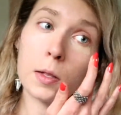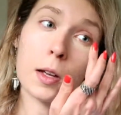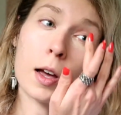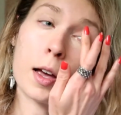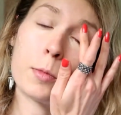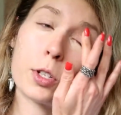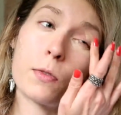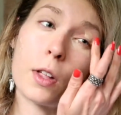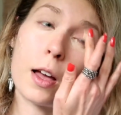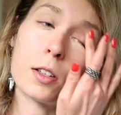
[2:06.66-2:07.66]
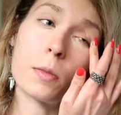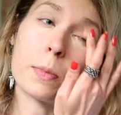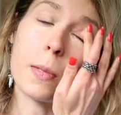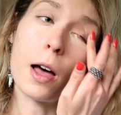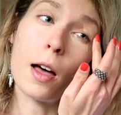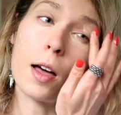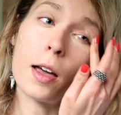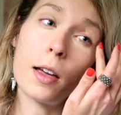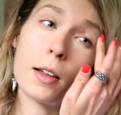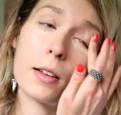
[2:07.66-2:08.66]
time just flies
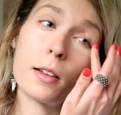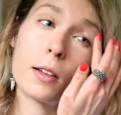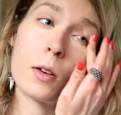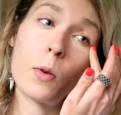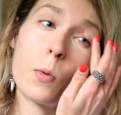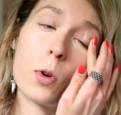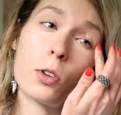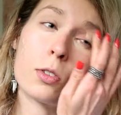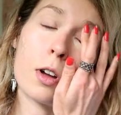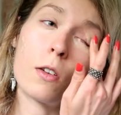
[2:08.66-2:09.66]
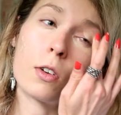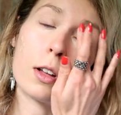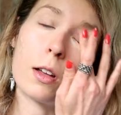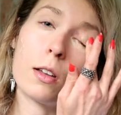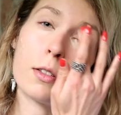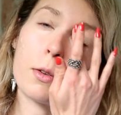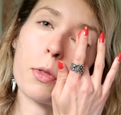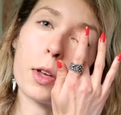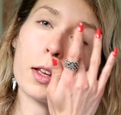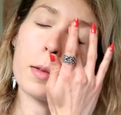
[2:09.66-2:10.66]
by when you're not really, you know,
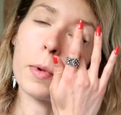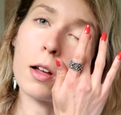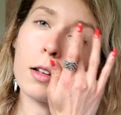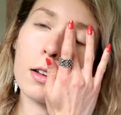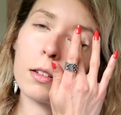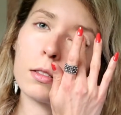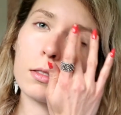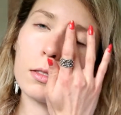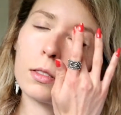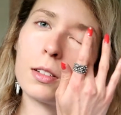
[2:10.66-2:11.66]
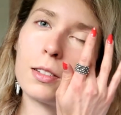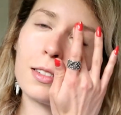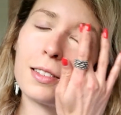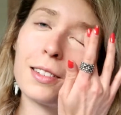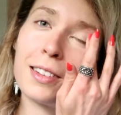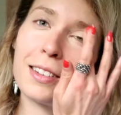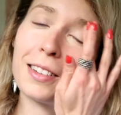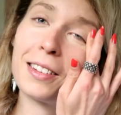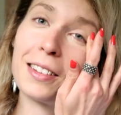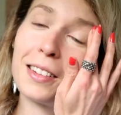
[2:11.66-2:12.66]
thinking about
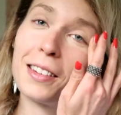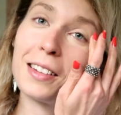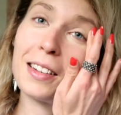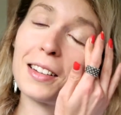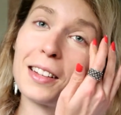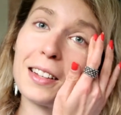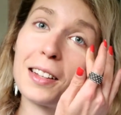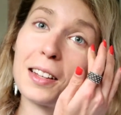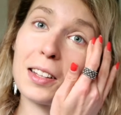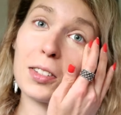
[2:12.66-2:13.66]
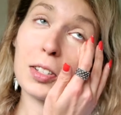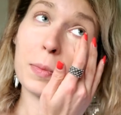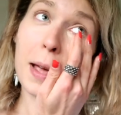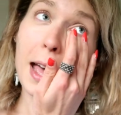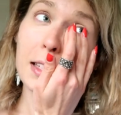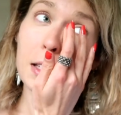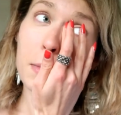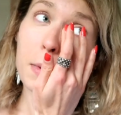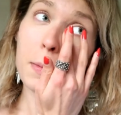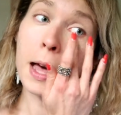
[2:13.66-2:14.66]
it. It's just
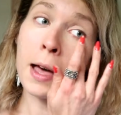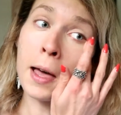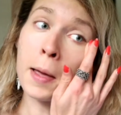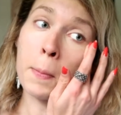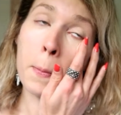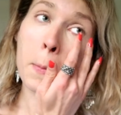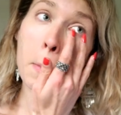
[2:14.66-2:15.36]
passing me by.